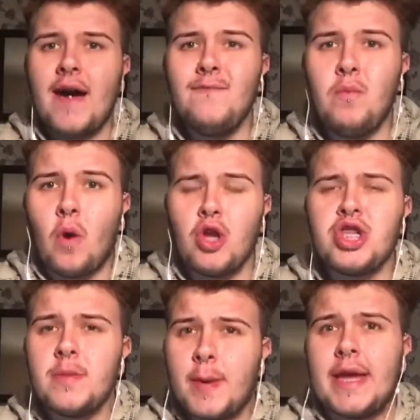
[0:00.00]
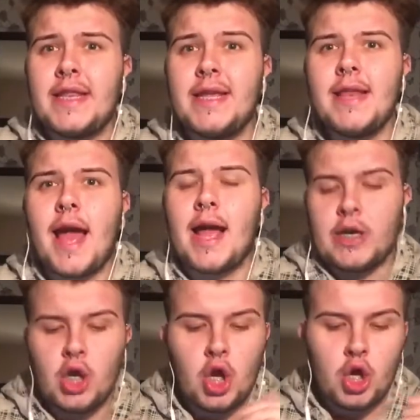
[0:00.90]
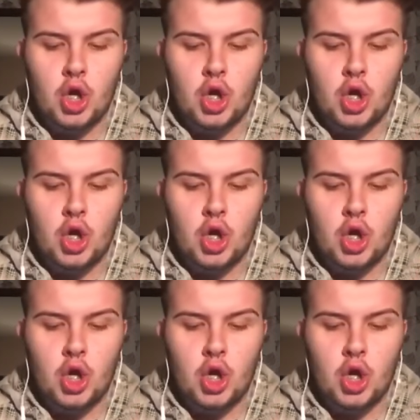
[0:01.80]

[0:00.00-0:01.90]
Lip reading: have watched the beginning, and